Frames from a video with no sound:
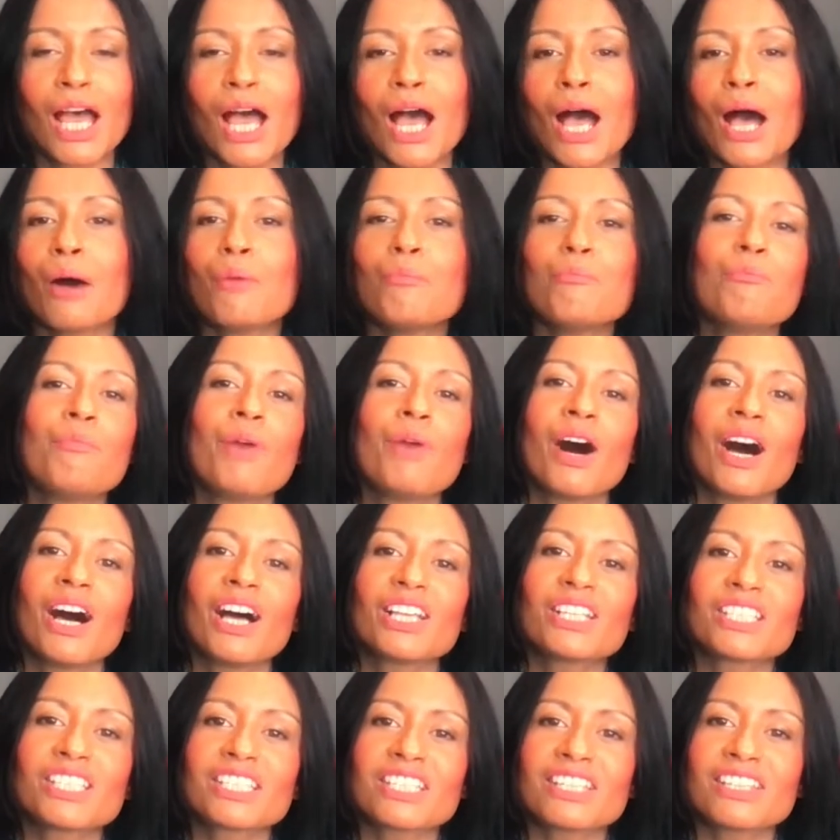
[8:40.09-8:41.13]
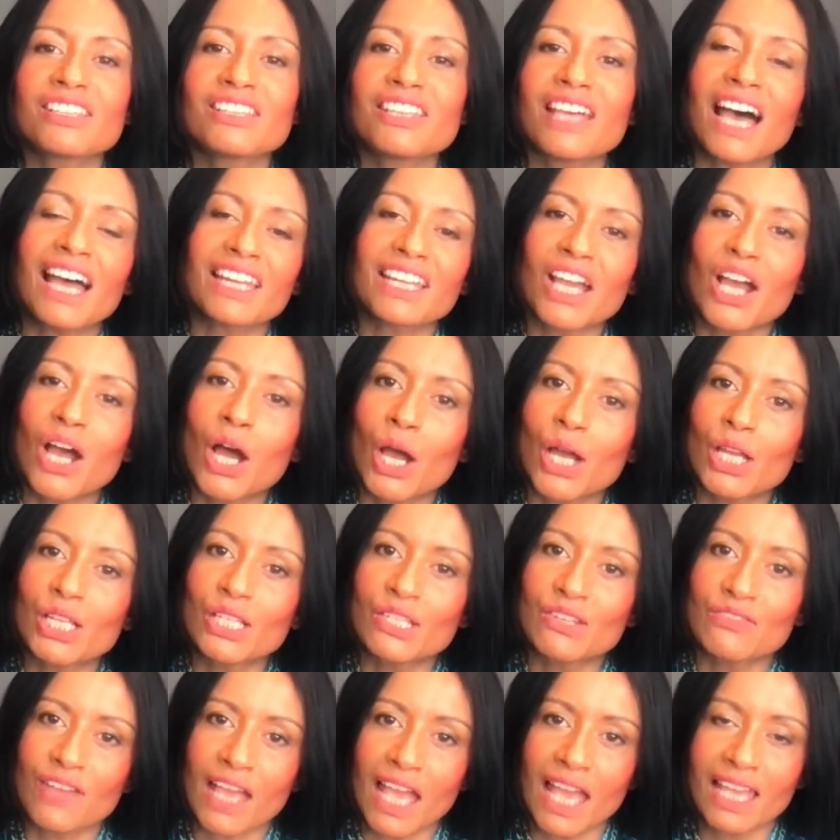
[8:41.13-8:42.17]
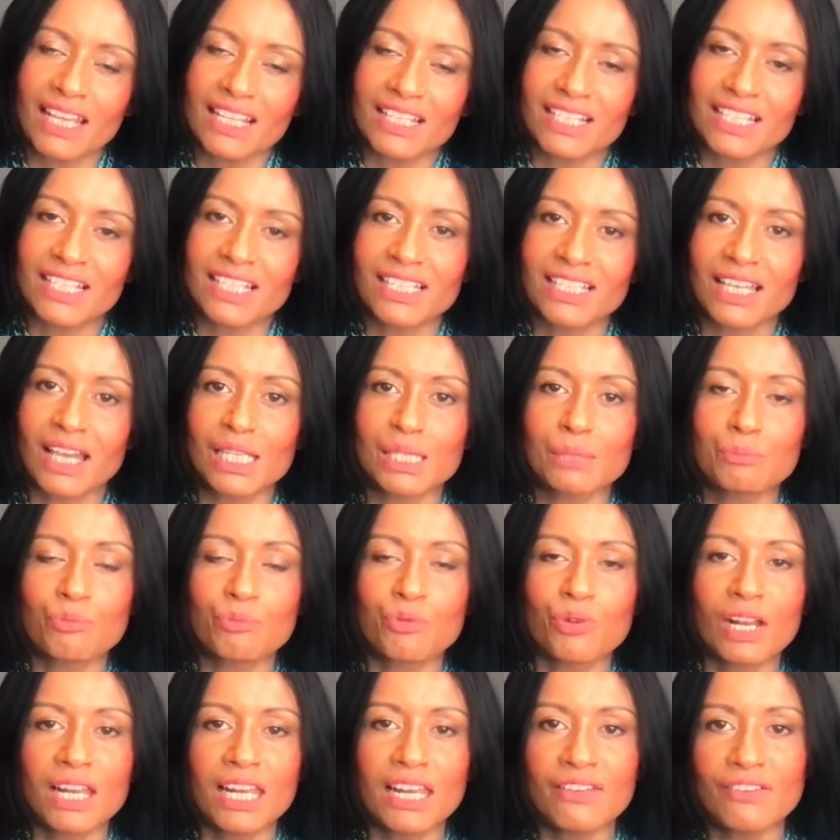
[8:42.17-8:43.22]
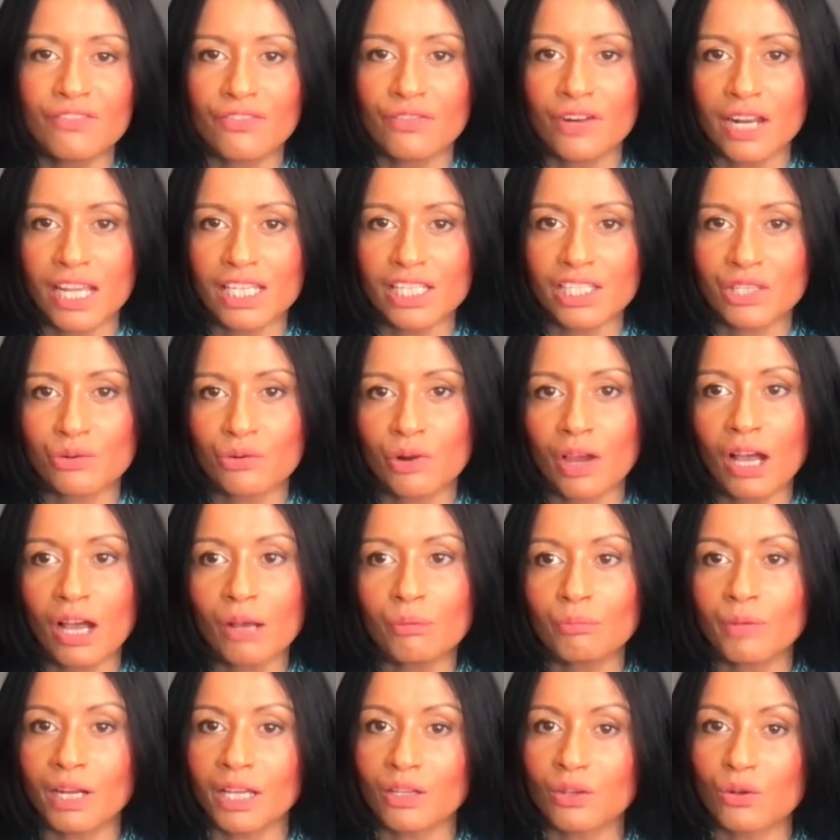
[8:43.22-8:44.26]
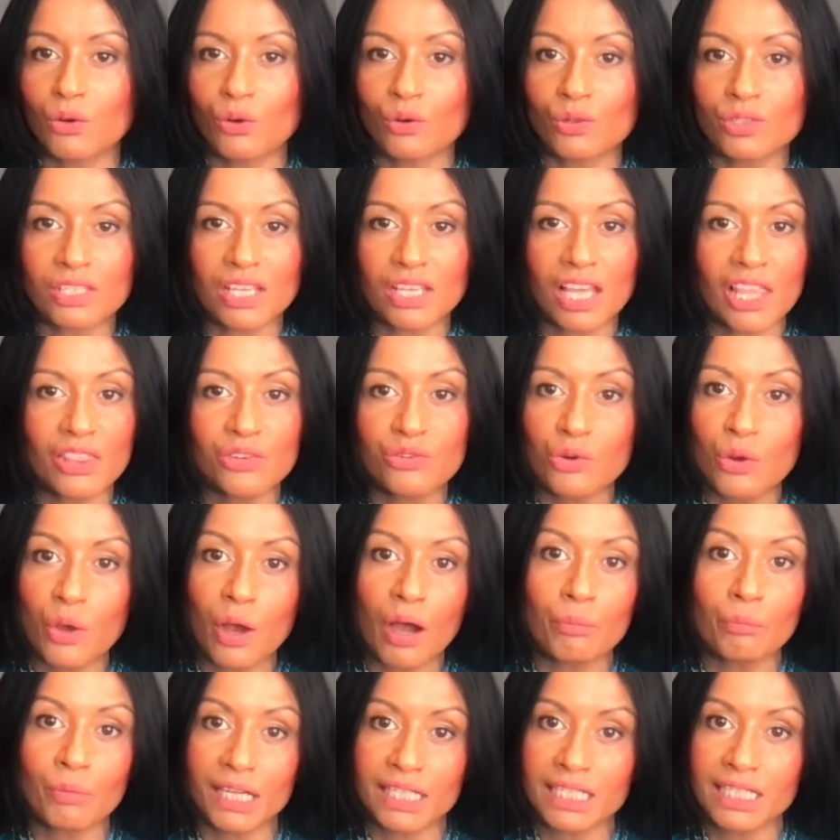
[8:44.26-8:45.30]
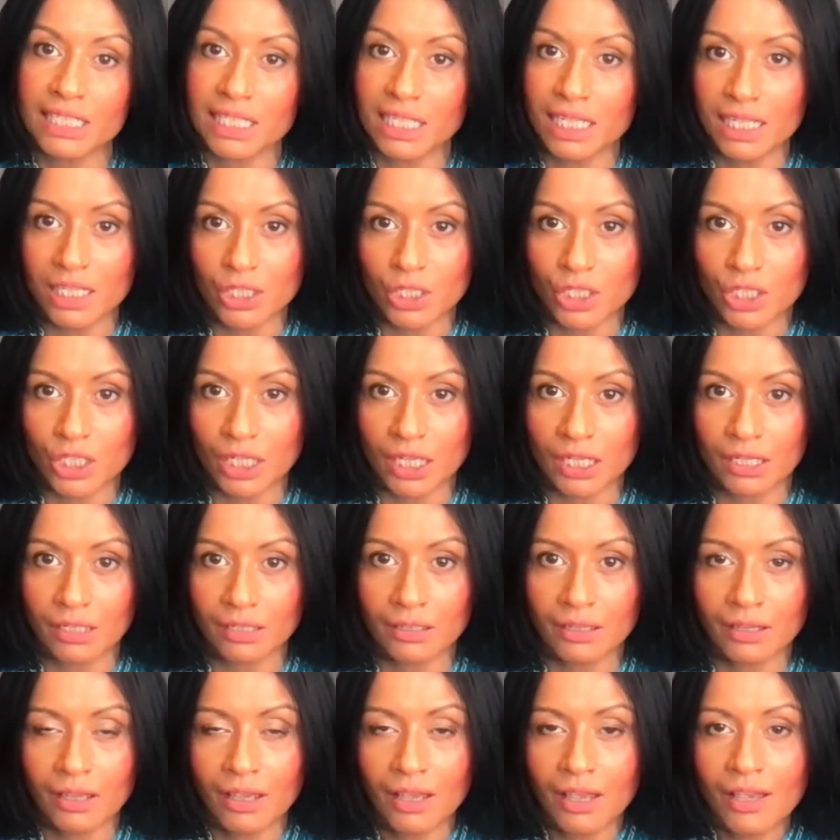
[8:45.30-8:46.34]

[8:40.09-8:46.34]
But that kind of exercise proliferates throughout my course and throughout my teaching.